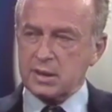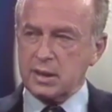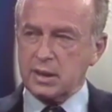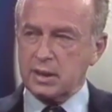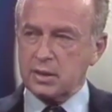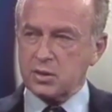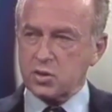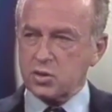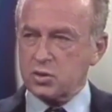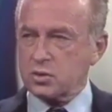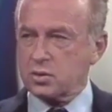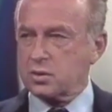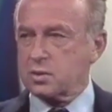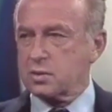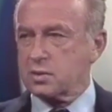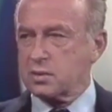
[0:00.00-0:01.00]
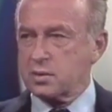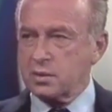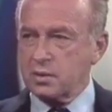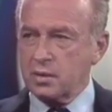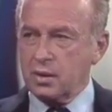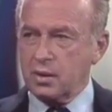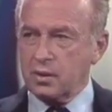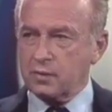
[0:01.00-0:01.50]
any
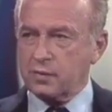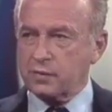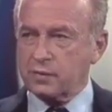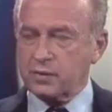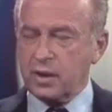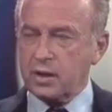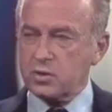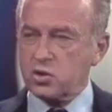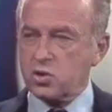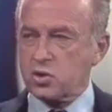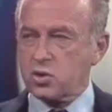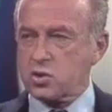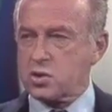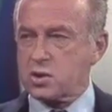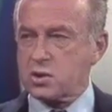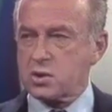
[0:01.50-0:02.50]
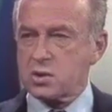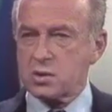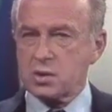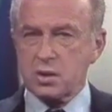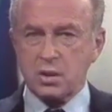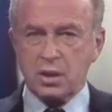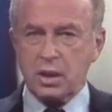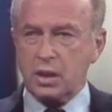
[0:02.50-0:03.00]
escalation of
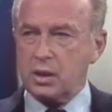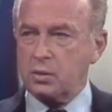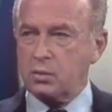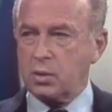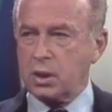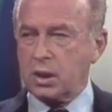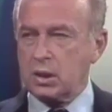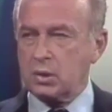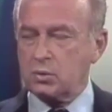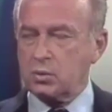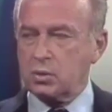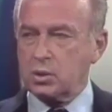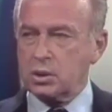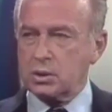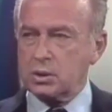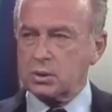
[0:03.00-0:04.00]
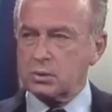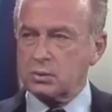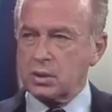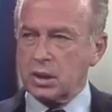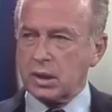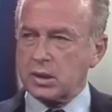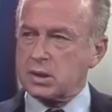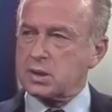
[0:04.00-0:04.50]
tensions anywhere
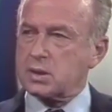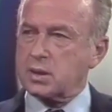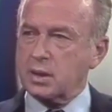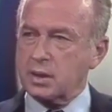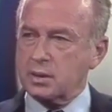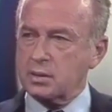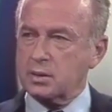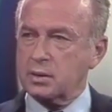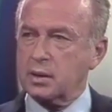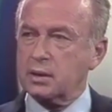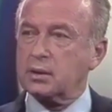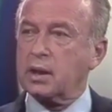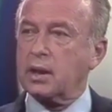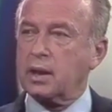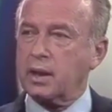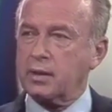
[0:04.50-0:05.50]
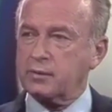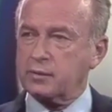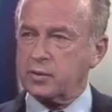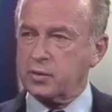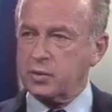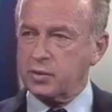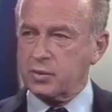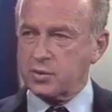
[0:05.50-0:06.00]
in the world to the
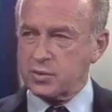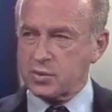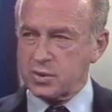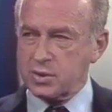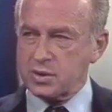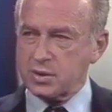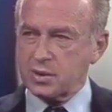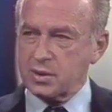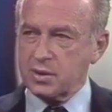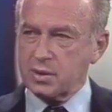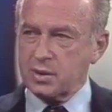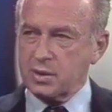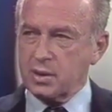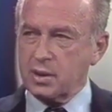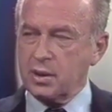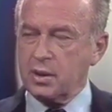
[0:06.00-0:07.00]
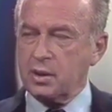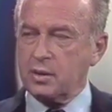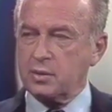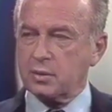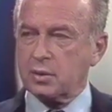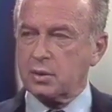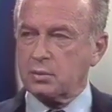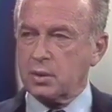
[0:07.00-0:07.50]
extent that they'll have to use
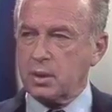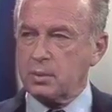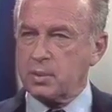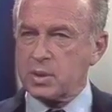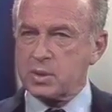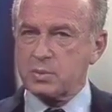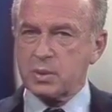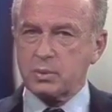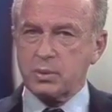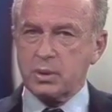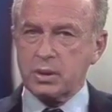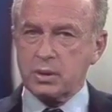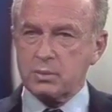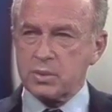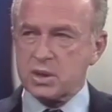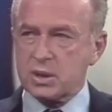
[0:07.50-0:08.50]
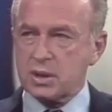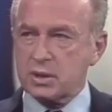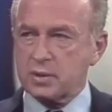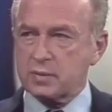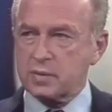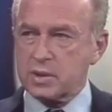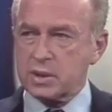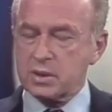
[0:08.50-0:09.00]
nuclear weapons
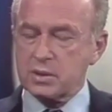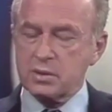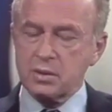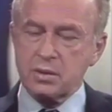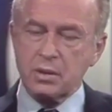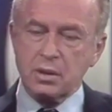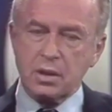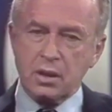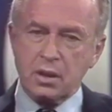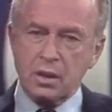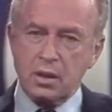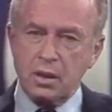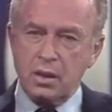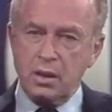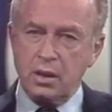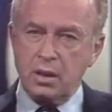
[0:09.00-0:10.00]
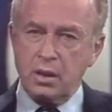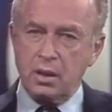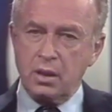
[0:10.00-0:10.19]
between themselves.